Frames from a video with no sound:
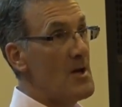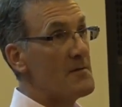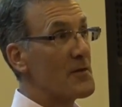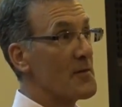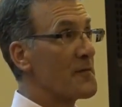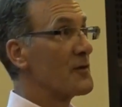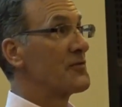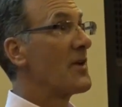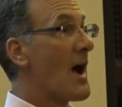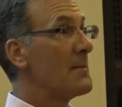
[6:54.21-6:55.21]
For the
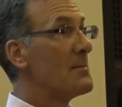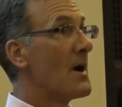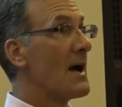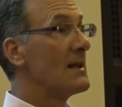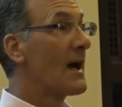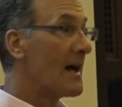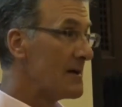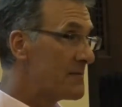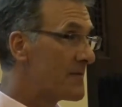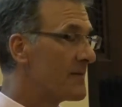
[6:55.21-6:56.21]
first time in my
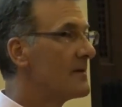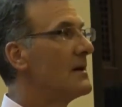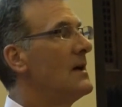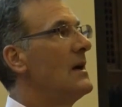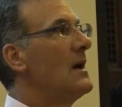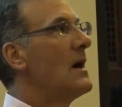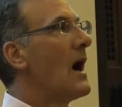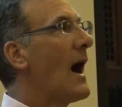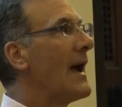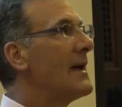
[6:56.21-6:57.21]
life,
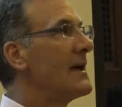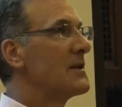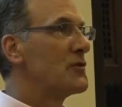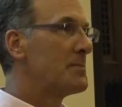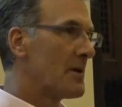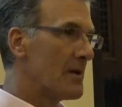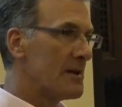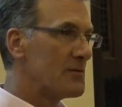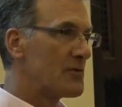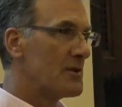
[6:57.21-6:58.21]
I had
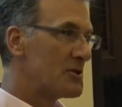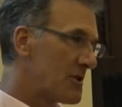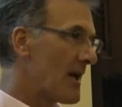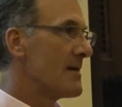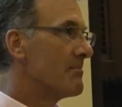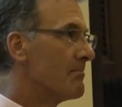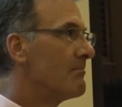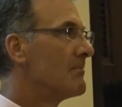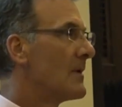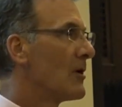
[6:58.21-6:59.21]
experienced shame
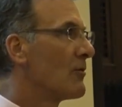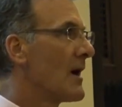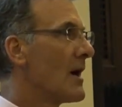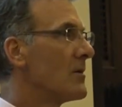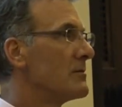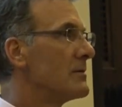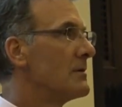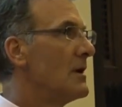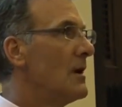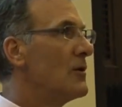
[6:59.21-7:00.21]
around
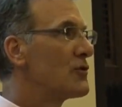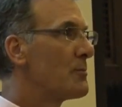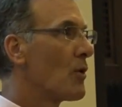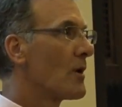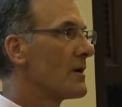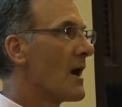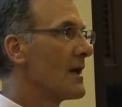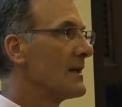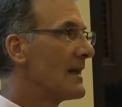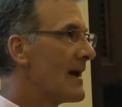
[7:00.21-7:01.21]
sport
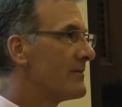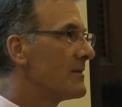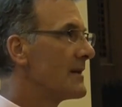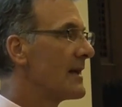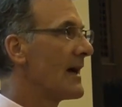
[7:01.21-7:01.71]
on a level that